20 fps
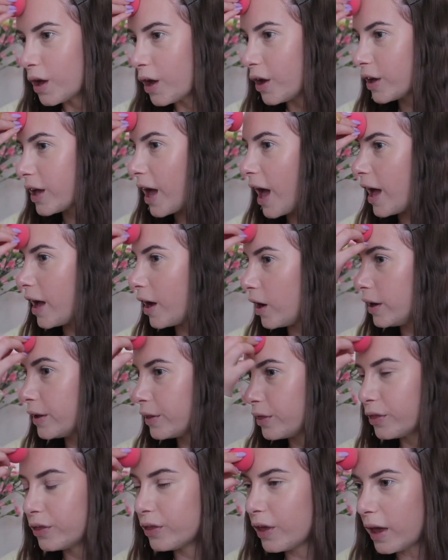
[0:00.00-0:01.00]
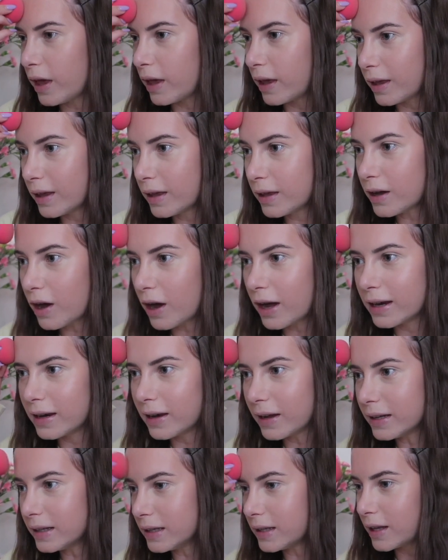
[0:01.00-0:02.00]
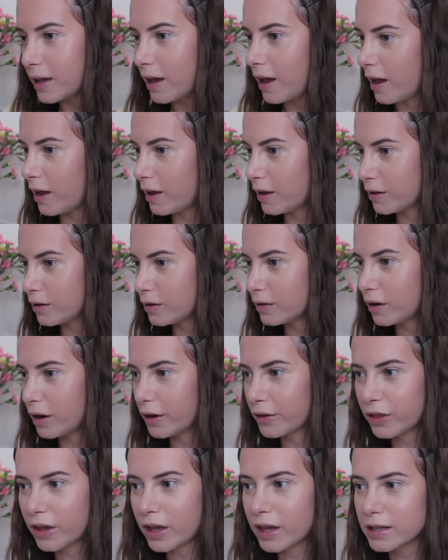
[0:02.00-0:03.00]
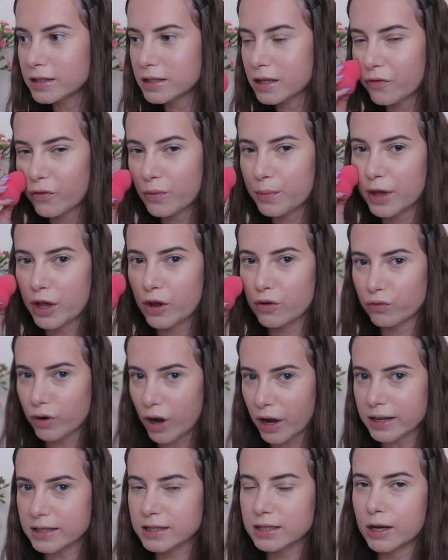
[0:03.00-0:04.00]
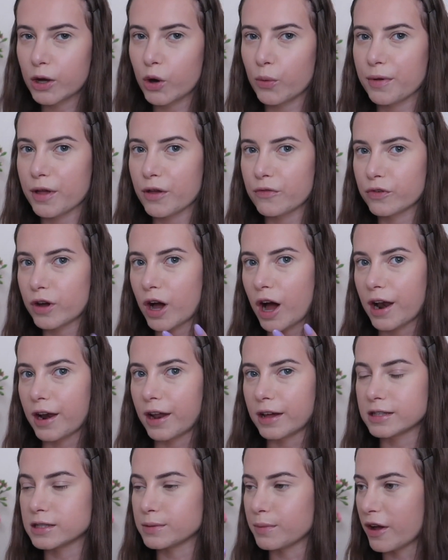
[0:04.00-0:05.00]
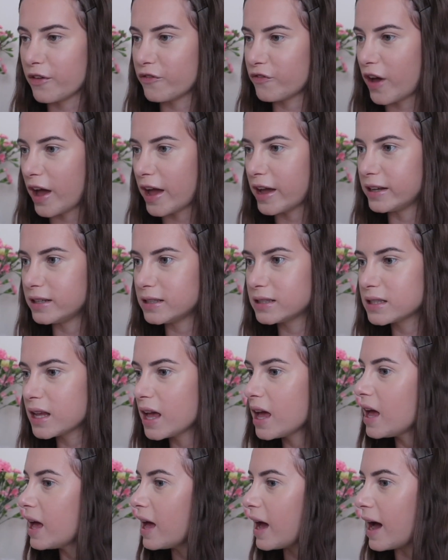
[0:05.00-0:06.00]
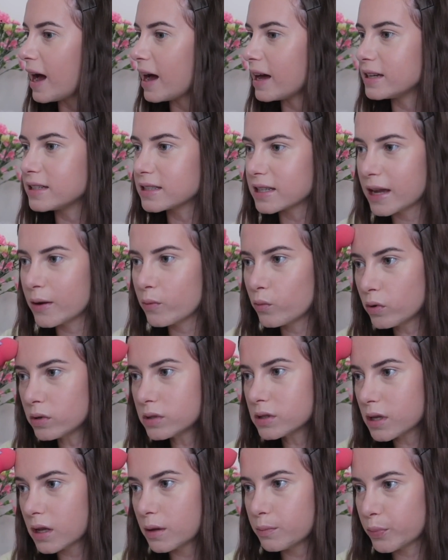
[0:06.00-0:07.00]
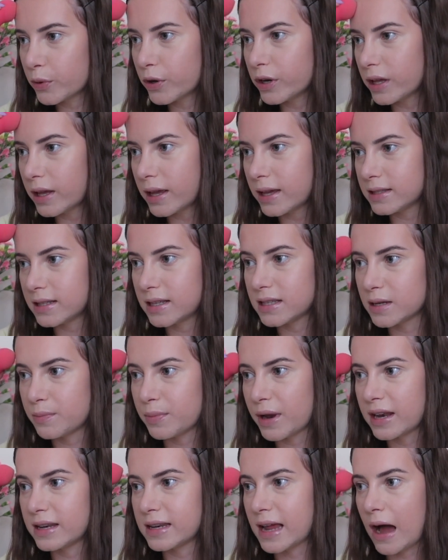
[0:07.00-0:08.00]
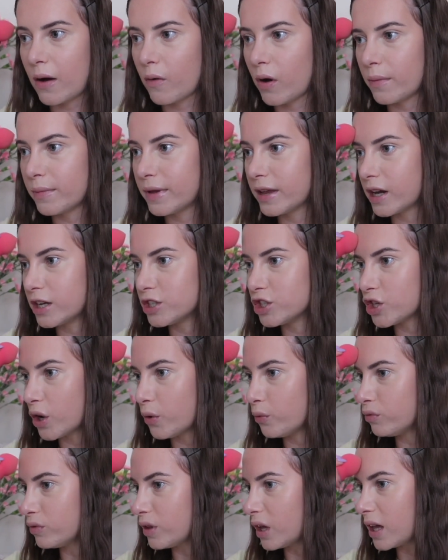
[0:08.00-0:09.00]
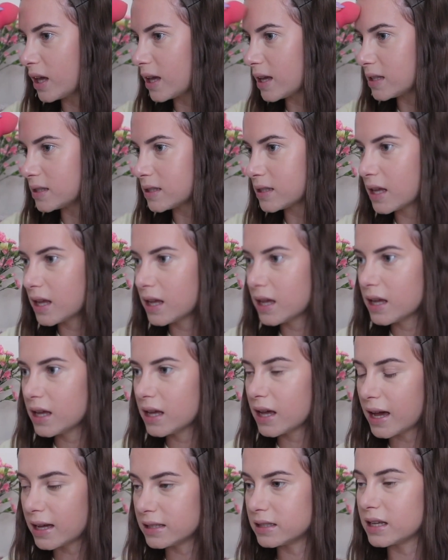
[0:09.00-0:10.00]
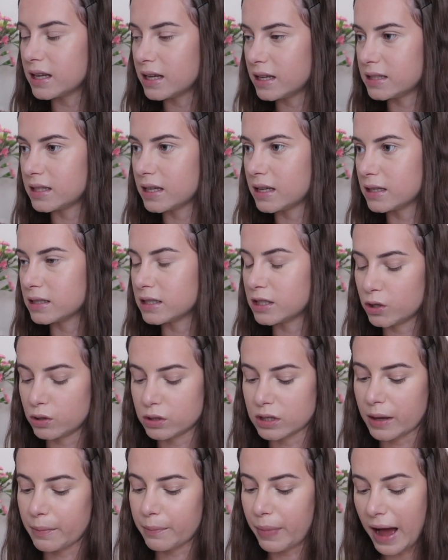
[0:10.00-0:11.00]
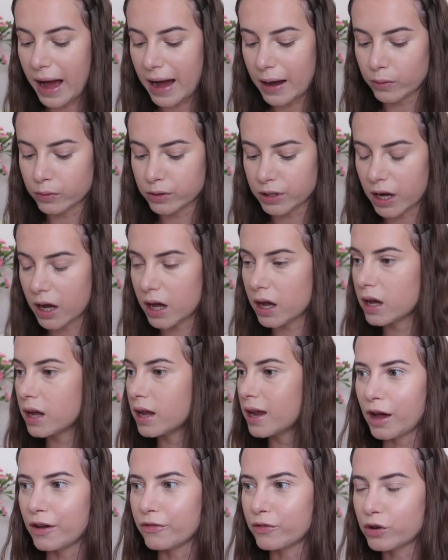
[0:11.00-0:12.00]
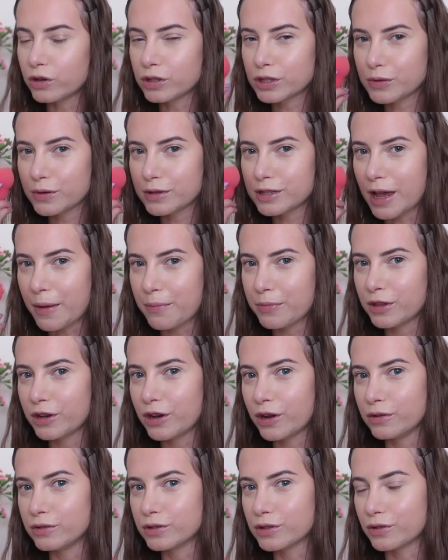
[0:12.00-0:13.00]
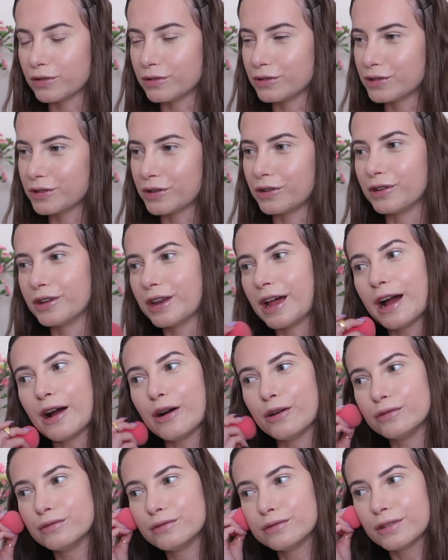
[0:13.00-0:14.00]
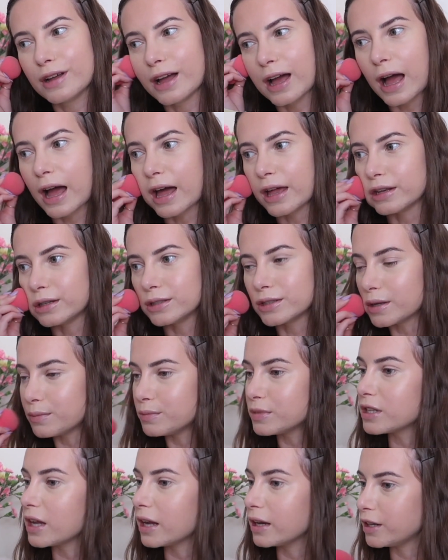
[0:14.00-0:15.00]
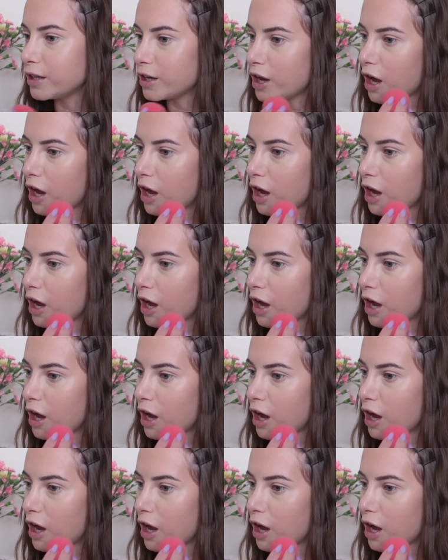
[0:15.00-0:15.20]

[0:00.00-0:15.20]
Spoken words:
Okay, I think I like it. I think it's given me a nice little bit of colour to my face and it was pretty easy to blend out. I mean, I don't think it's as easy as using powder. I've got to attempt the nose contour now and I'm slightly